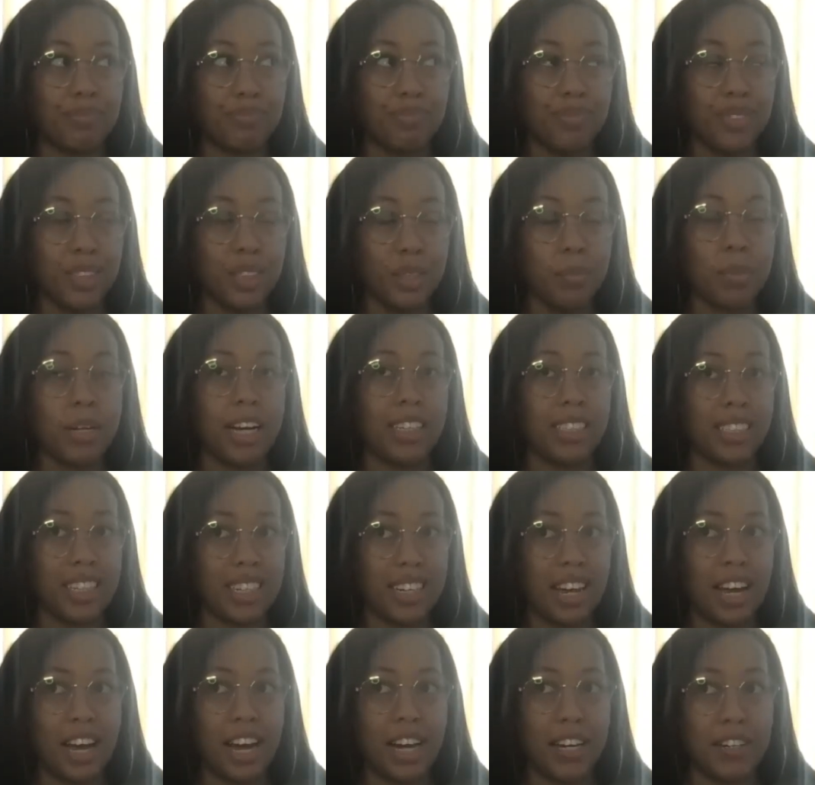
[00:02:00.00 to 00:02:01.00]
but I
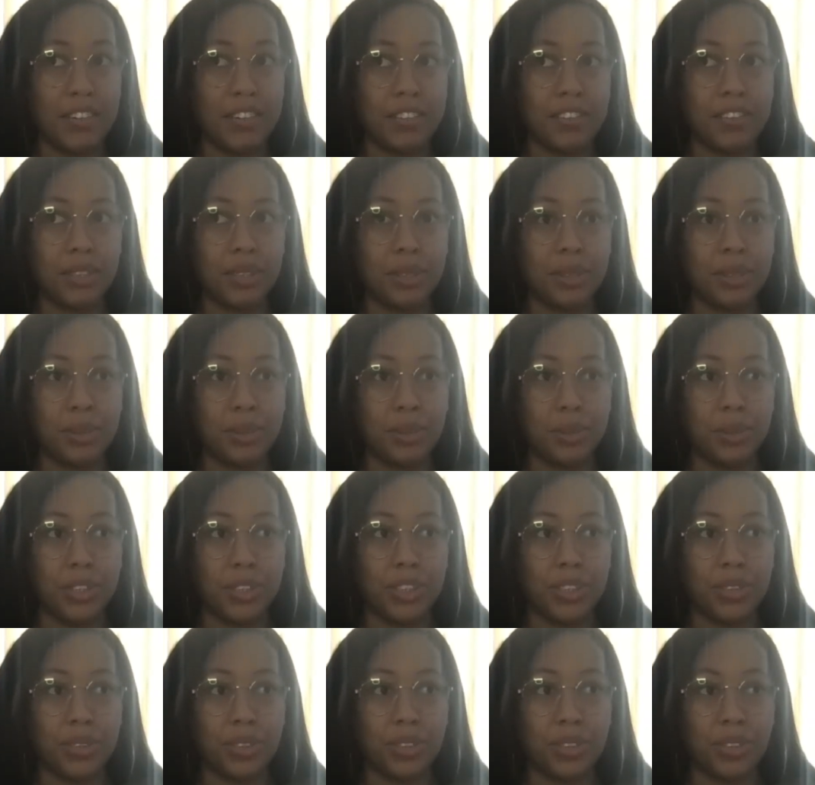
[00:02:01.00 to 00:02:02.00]
did have to
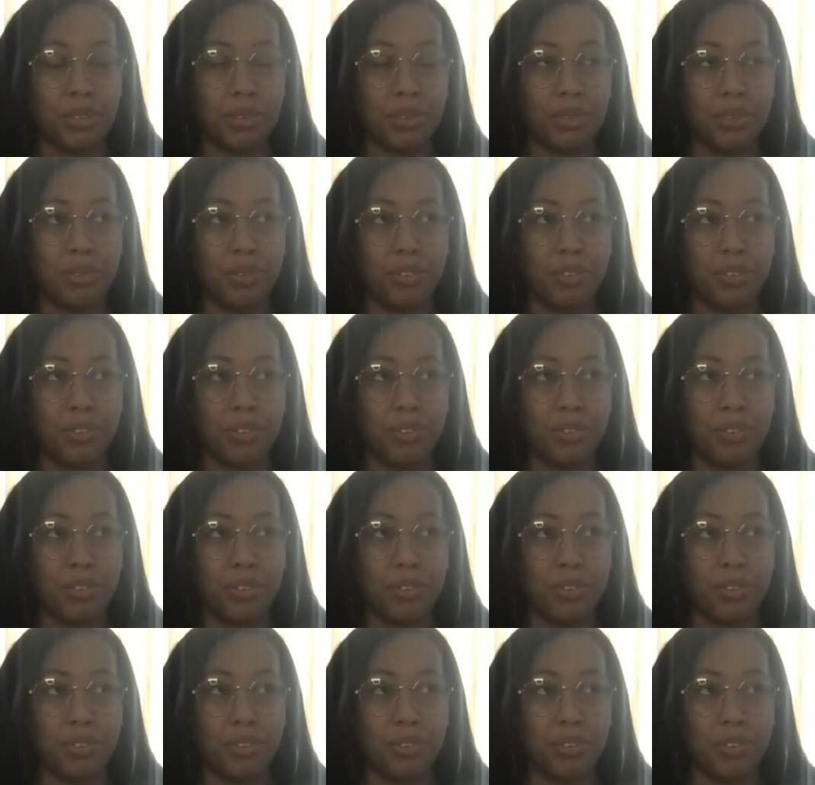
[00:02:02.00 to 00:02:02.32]
sort of